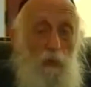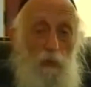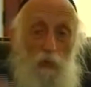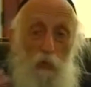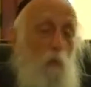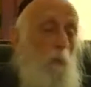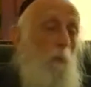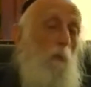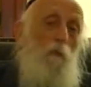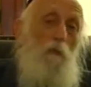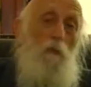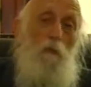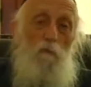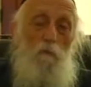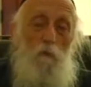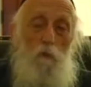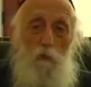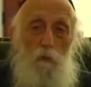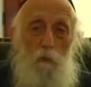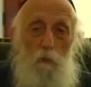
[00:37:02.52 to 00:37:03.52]
I catch
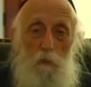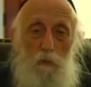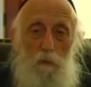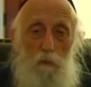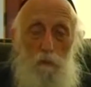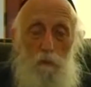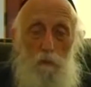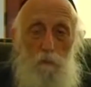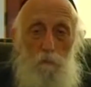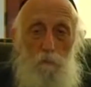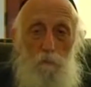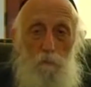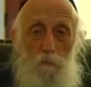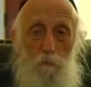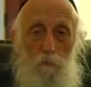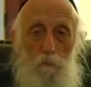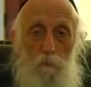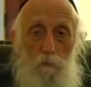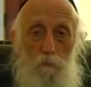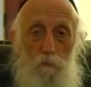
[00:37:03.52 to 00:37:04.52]
myself very quickly.
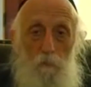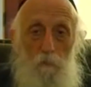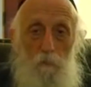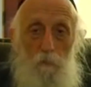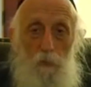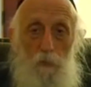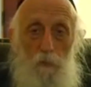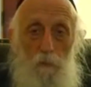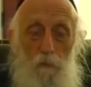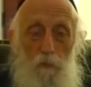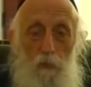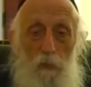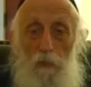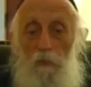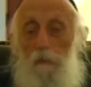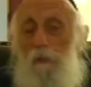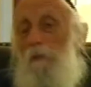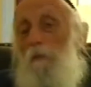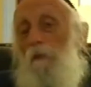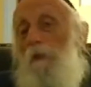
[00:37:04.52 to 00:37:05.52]

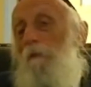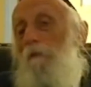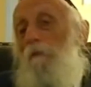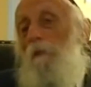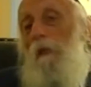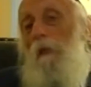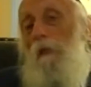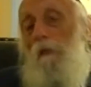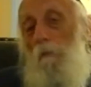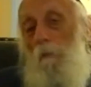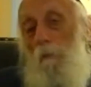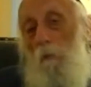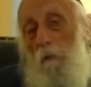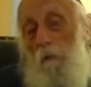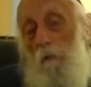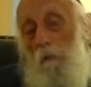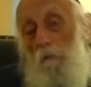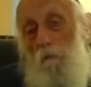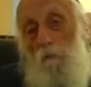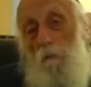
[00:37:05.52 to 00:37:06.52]
And it doesn't have to last more
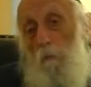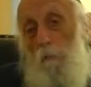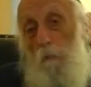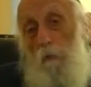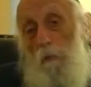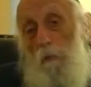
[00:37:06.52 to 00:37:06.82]
than a few